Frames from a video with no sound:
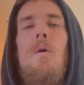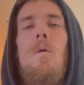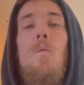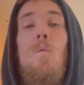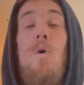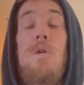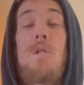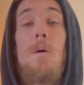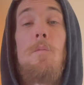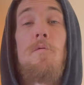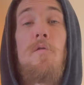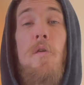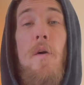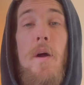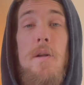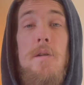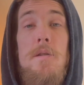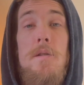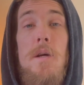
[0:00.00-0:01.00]
What's up,
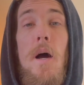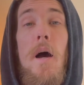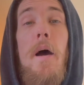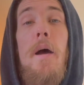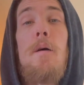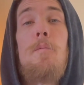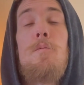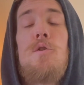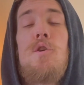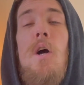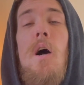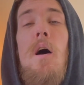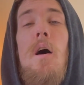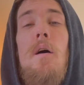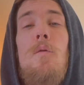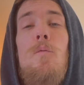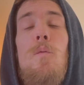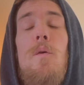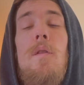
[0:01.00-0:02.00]
friends? I am
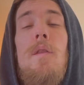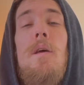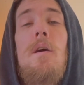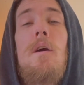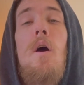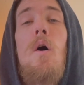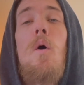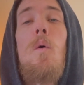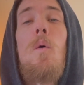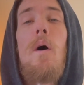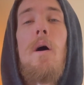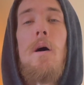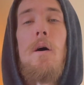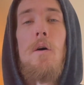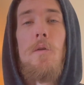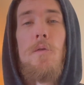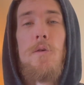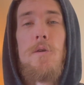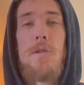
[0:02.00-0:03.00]
John with the Go
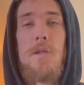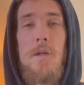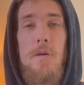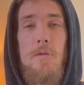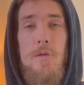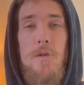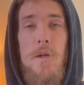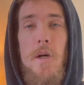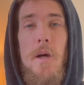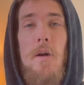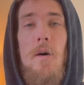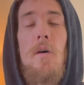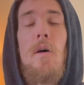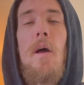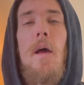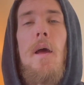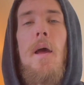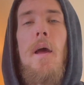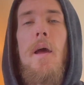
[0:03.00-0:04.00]
Health Yourself channel,
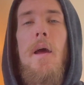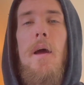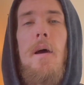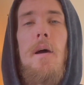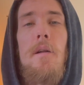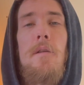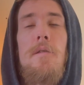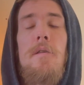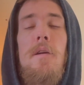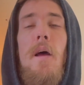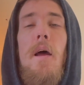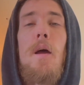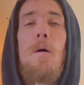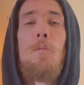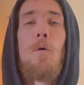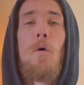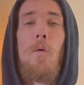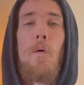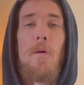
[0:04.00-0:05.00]
and today
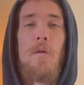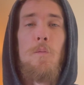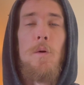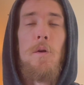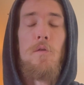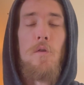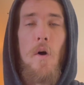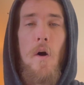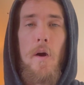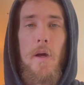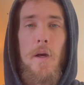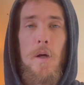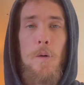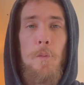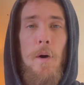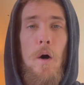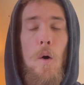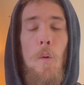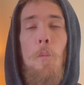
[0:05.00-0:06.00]
I'm going to be talking
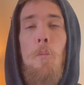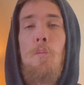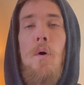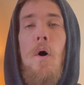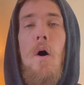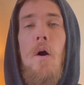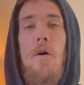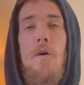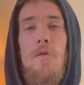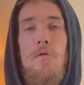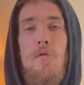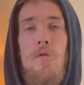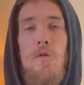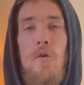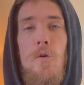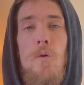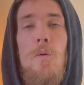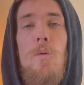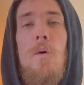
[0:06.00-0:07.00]
about part
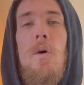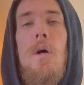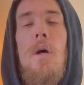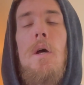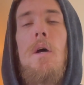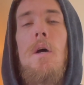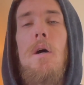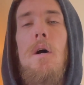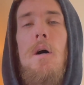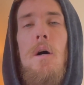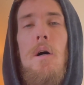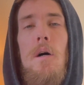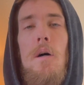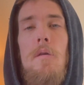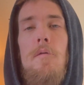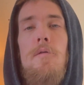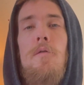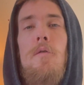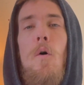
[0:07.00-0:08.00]
two
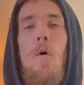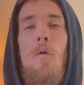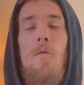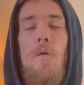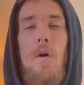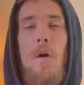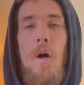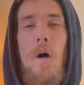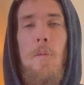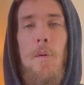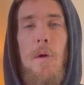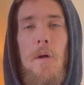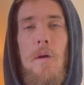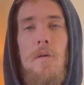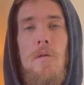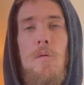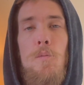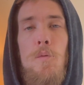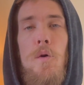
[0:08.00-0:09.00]
of
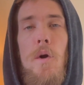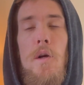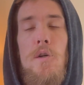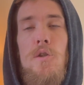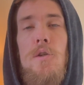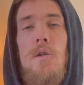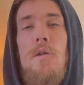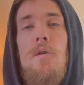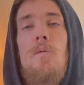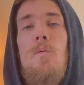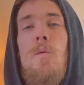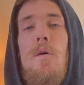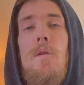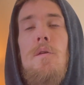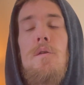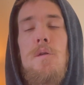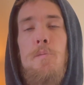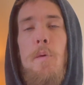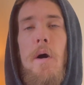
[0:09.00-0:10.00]
overcoming depression with
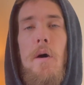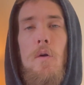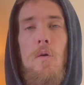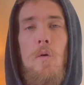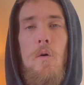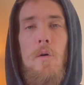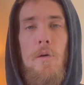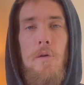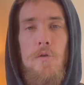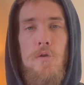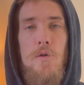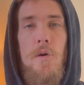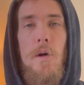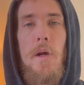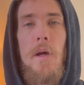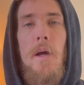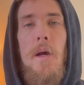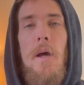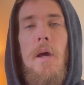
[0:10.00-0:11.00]
a spinal cord
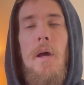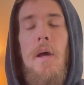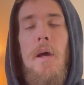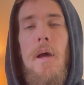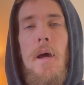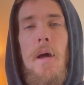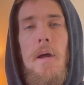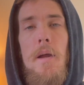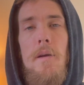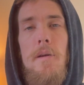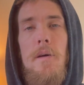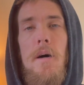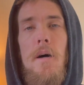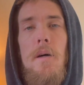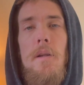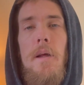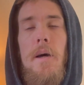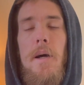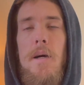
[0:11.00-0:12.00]
injury. And
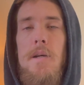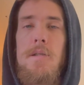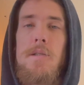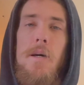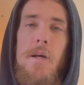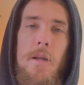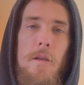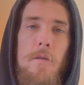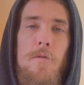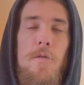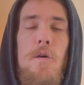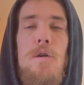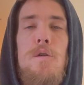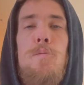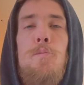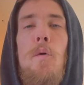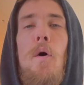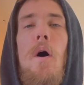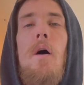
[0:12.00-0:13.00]
like I said in the
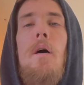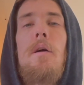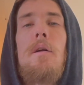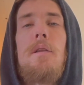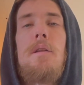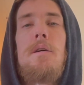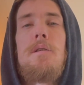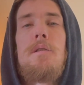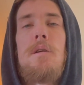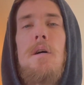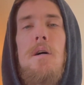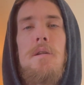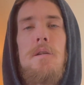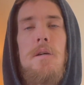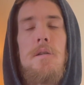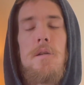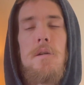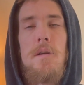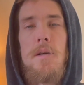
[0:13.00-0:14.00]
first part, this
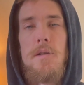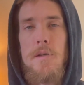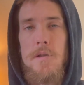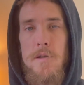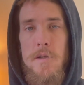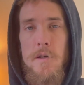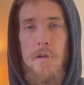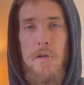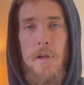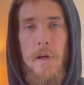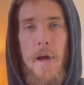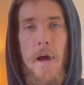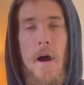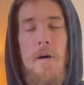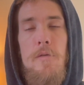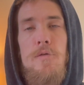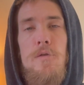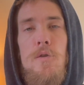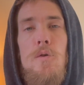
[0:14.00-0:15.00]
doesn't necessarily
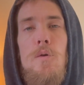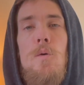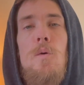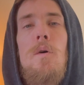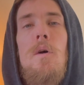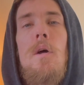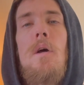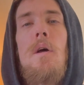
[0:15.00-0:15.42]
have to